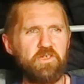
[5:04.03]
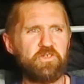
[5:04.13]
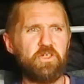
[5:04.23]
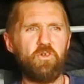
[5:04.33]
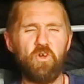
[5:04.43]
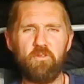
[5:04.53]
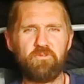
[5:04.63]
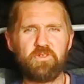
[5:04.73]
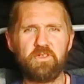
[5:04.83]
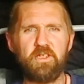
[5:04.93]
still loved
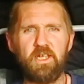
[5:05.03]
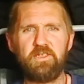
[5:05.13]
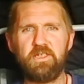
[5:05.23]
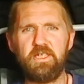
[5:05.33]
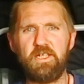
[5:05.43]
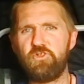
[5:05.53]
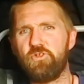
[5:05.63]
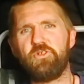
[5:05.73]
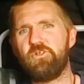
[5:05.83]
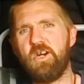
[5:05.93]
and he
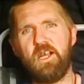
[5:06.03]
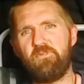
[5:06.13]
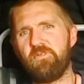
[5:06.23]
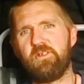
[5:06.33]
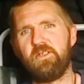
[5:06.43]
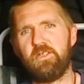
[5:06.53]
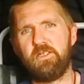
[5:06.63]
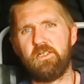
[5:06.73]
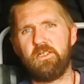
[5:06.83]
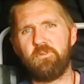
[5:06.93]
enjoys life,
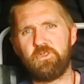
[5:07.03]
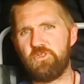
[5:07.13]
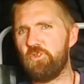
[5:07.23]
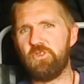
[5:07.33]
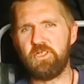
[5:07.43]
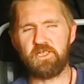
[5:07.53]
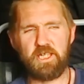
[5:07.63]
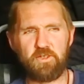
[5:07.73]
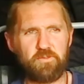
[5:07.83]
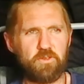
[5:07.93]
which is all that you can
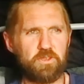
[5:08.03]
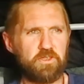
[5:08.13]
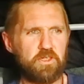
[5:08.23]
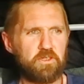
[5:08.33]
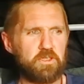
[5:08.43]
ask for in a dog.